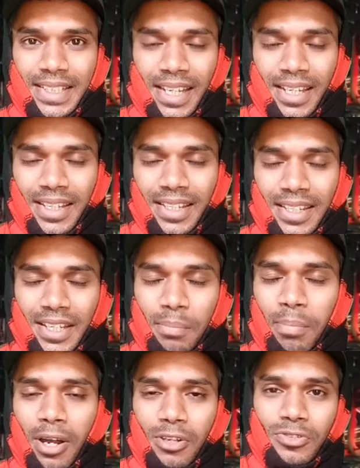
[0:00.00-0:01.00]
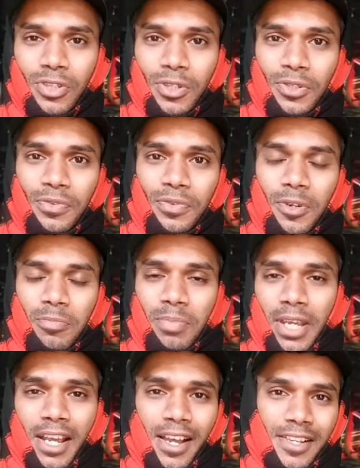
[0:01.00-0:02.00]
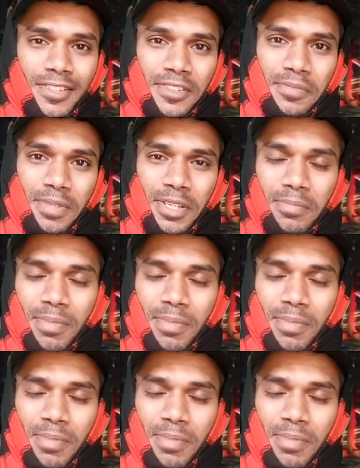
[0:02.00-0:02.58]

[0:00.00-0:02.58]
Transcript: take a bus or two from Bekasi.